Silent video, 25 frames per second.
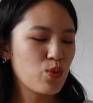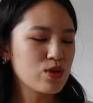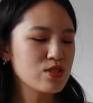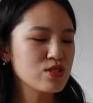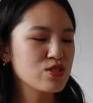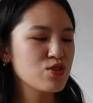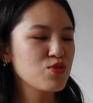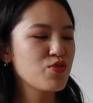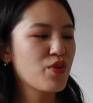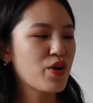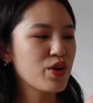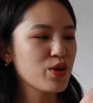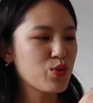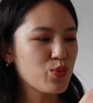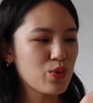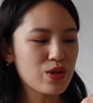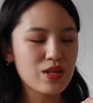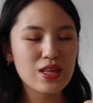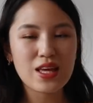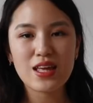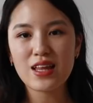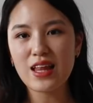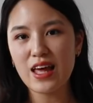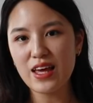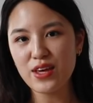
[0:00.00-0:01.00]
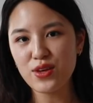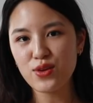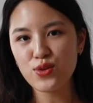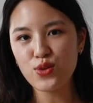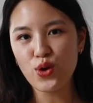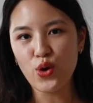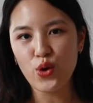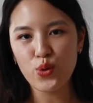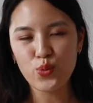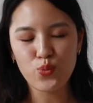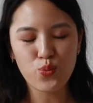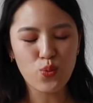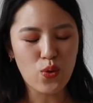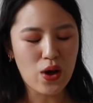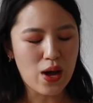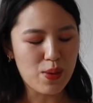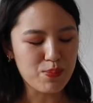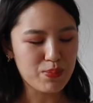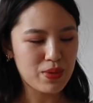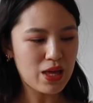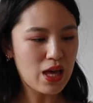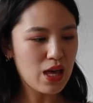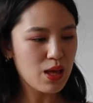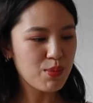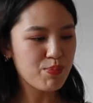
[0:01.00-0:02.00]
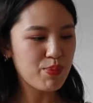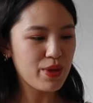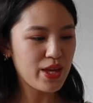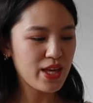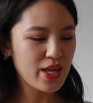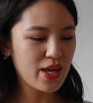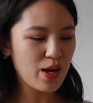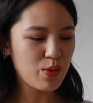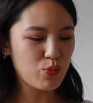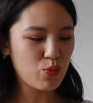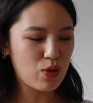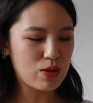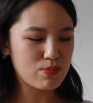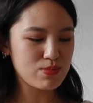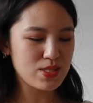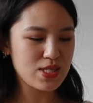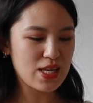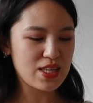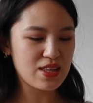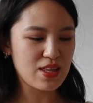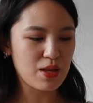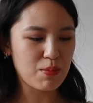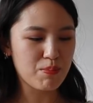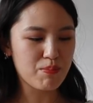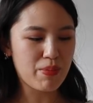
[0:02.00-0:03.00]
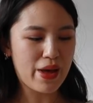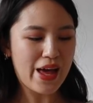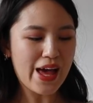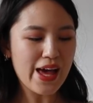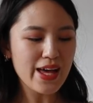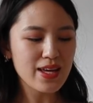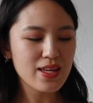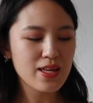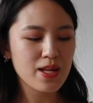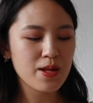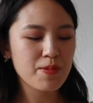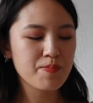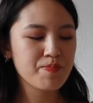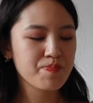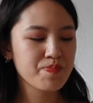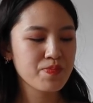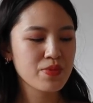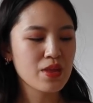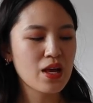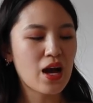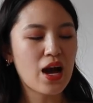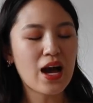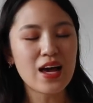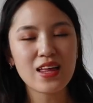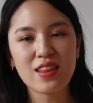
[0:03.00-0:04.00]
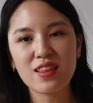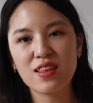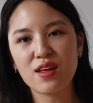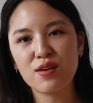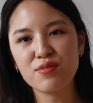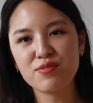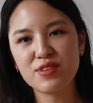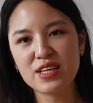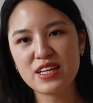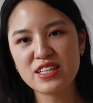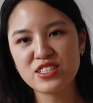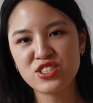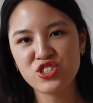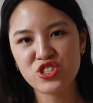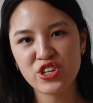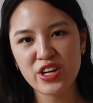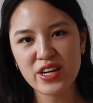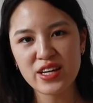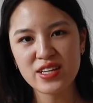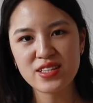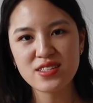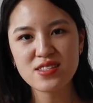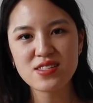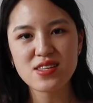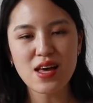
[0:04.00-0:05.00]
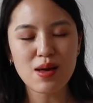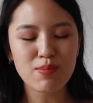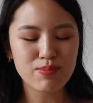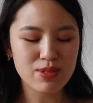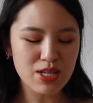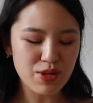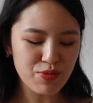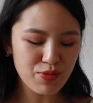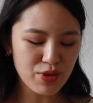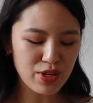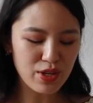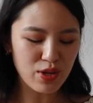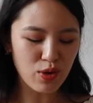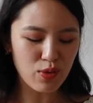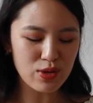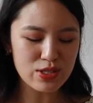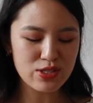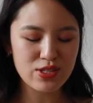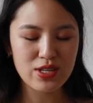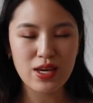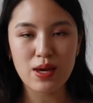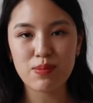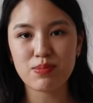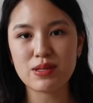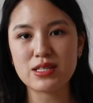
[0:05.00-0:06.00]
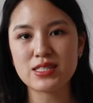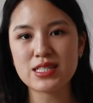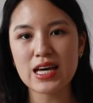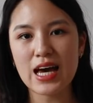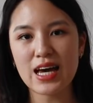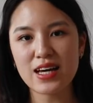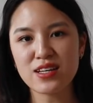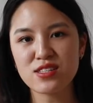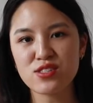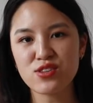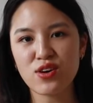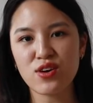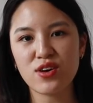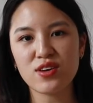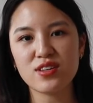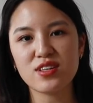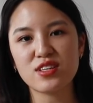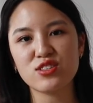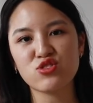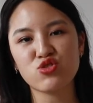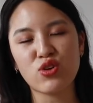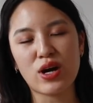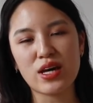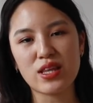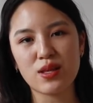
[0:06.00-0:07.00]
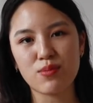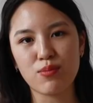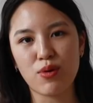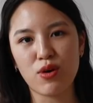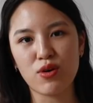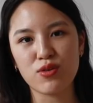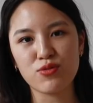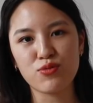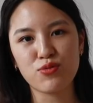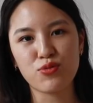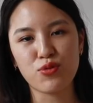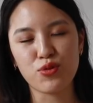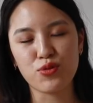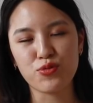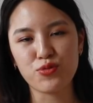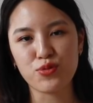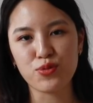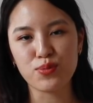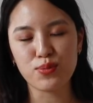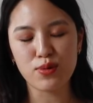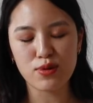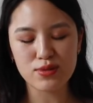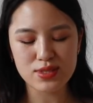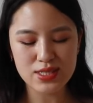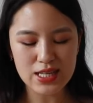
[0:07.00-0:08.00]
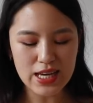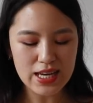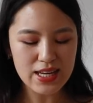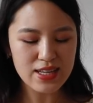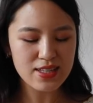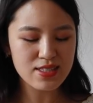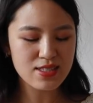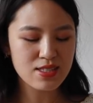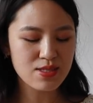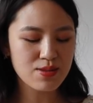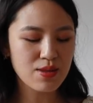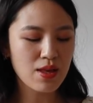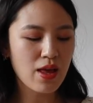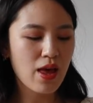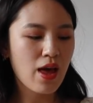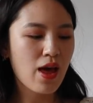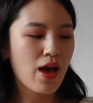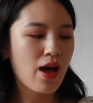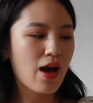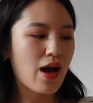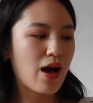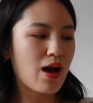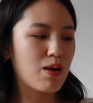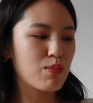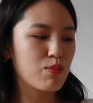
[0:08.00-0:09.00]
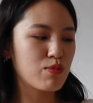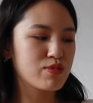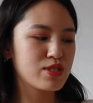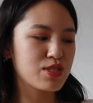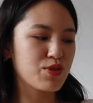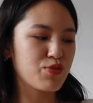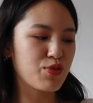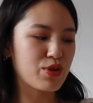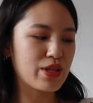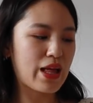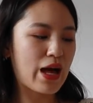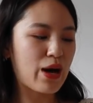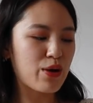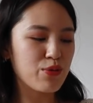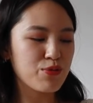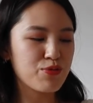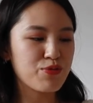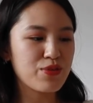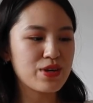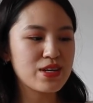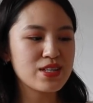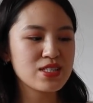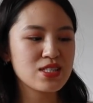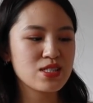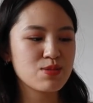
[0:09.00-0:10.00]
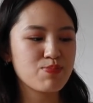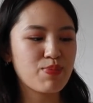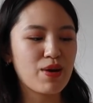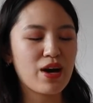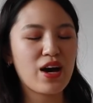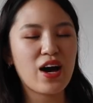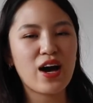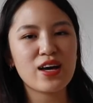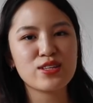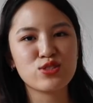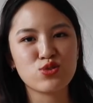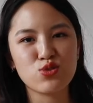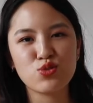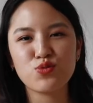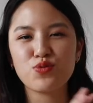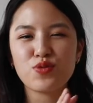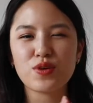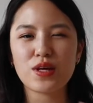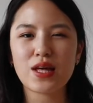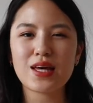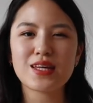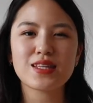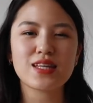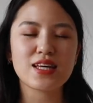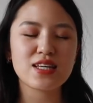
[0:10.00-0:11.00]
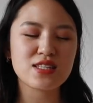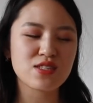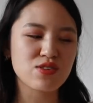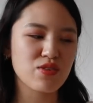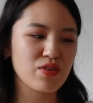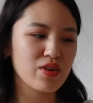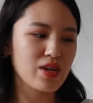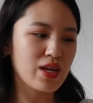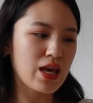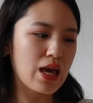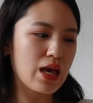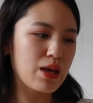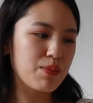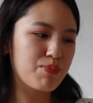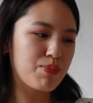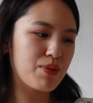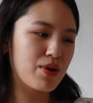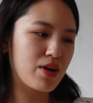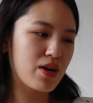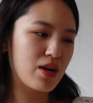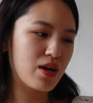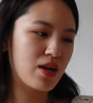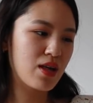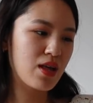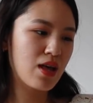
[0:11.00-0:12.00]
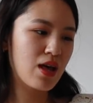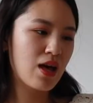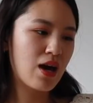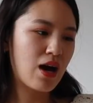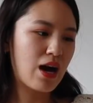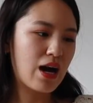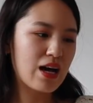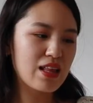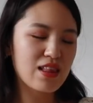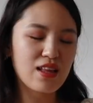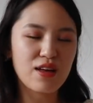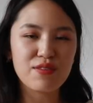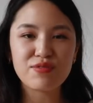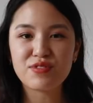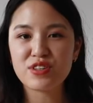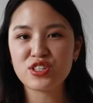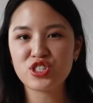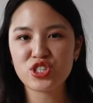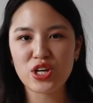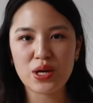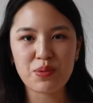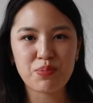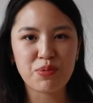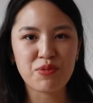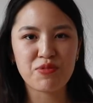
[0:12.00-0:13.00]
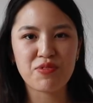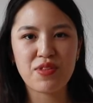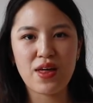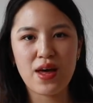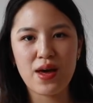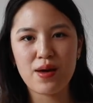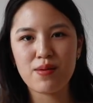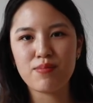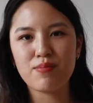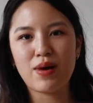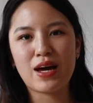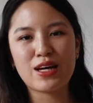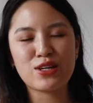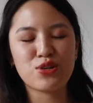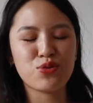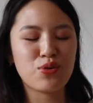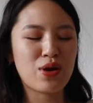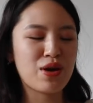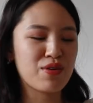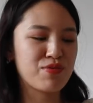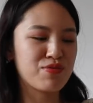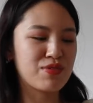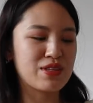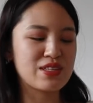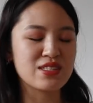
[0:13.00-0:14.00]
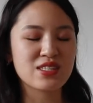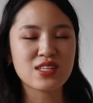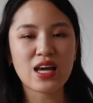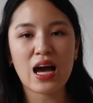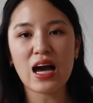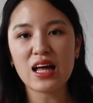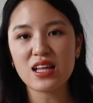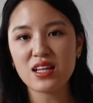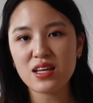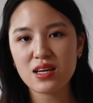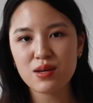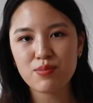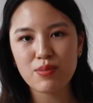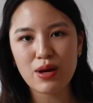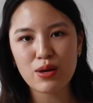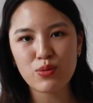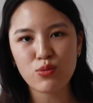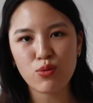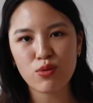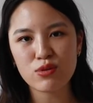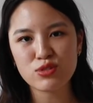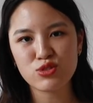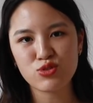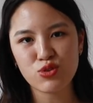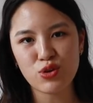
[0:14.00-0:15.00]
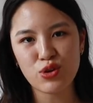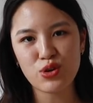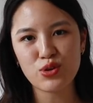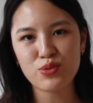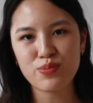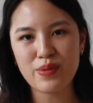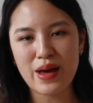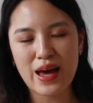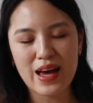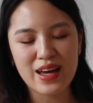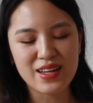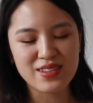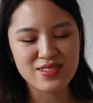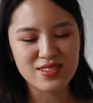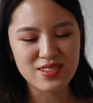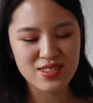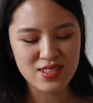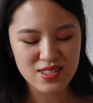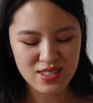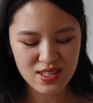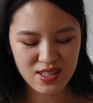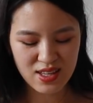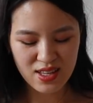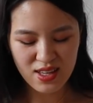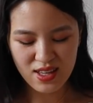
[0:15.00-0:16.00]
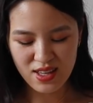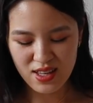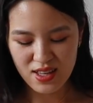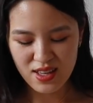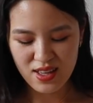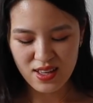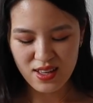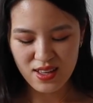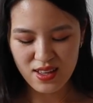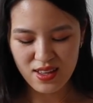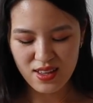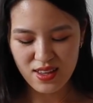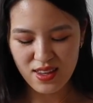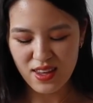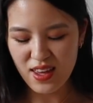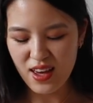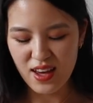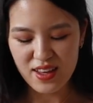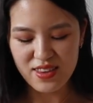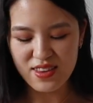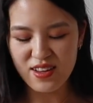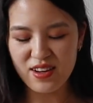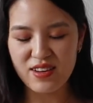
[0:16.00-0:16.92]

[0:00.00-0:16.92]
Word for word: Wanted to very quickly let you know what I'm keeping and what I'm sending back. I love these jeans. I'm definitely going to keep the tags on and try them on for a few more days um, with different outfits, but I do feel like these are a keeper. I love the shape of them. I don't have this color in my wardrobe and yeah,